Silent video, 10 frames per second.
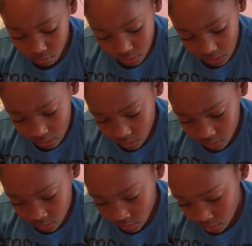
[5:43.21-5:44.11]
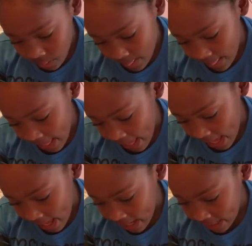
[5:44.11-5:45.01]
Well,
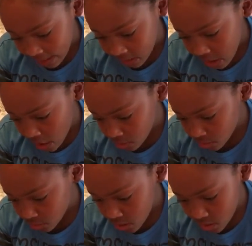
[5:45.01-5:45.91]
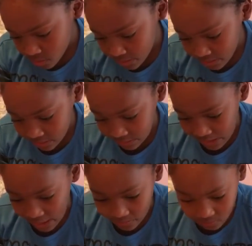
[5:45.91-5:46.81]
I don't know what
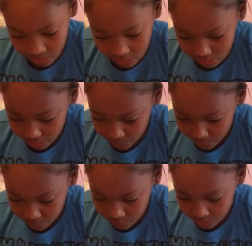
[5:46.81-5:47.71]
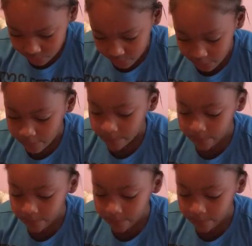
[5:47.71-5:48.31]
that one is supposed to be.